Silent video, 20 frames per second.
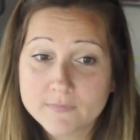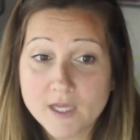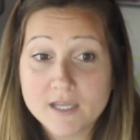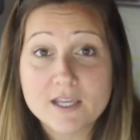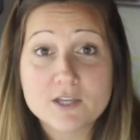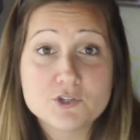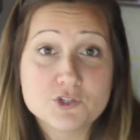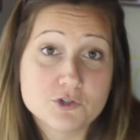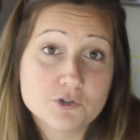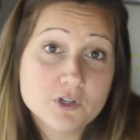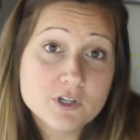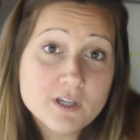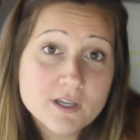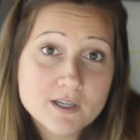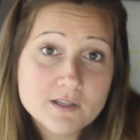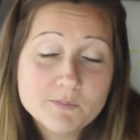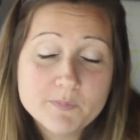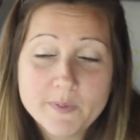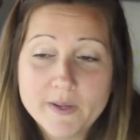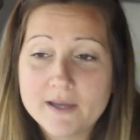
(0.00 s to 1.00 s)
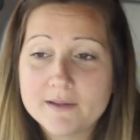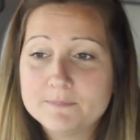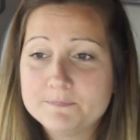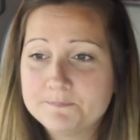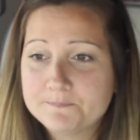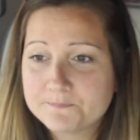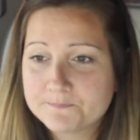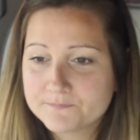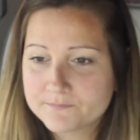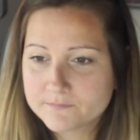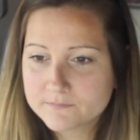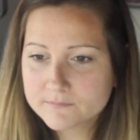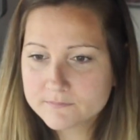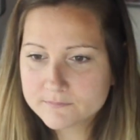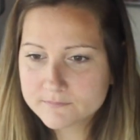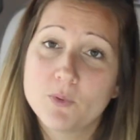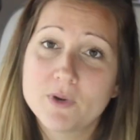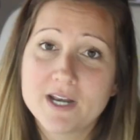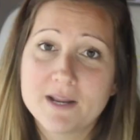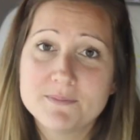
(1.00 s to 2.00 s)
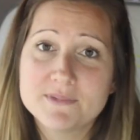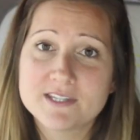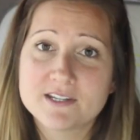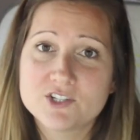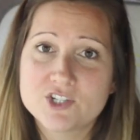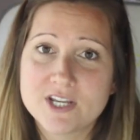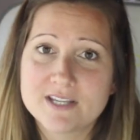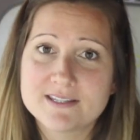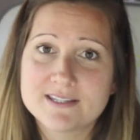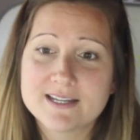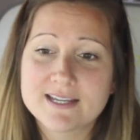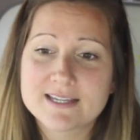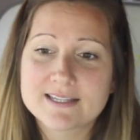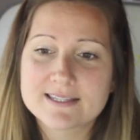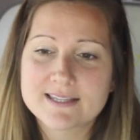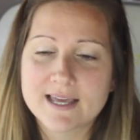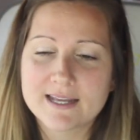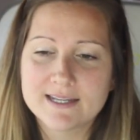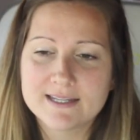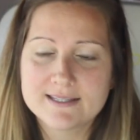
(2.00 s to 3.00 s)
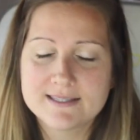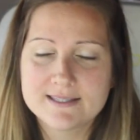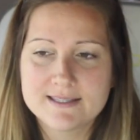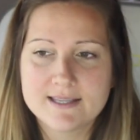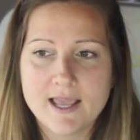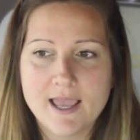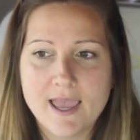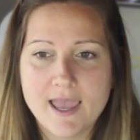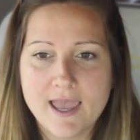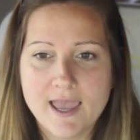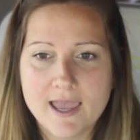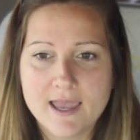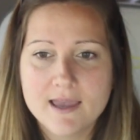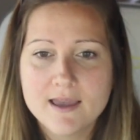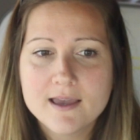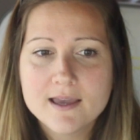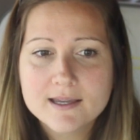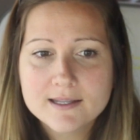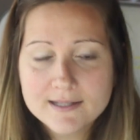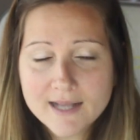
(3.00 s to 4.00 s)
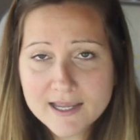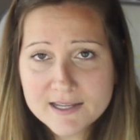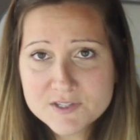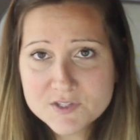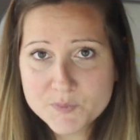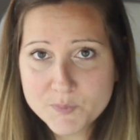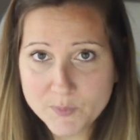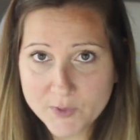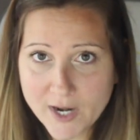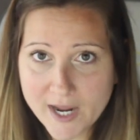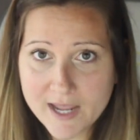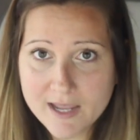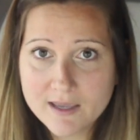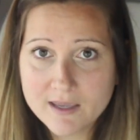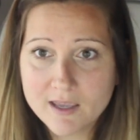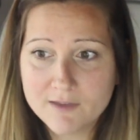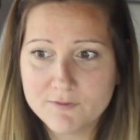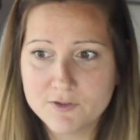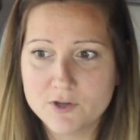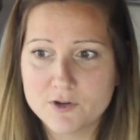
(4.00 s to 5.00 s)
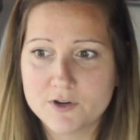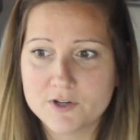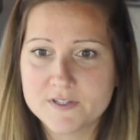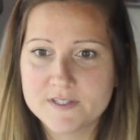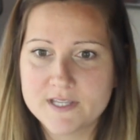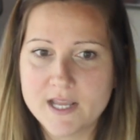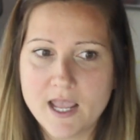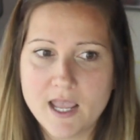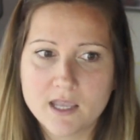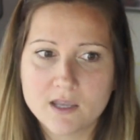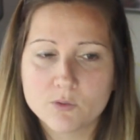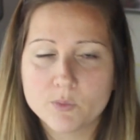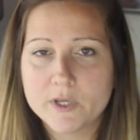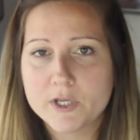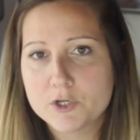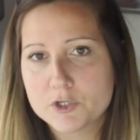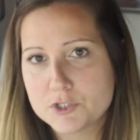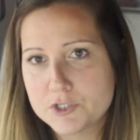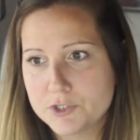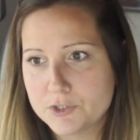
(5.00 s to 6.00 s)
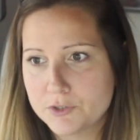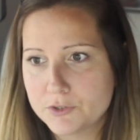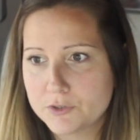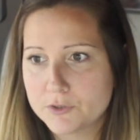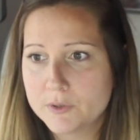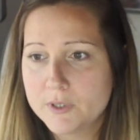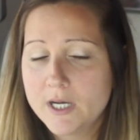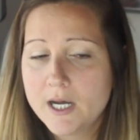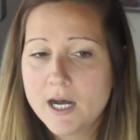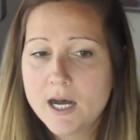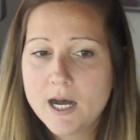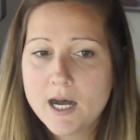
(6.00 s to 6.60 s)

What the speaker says: I guess you could, but what I'm suggesting is that it's a nice break if you're staying a week or two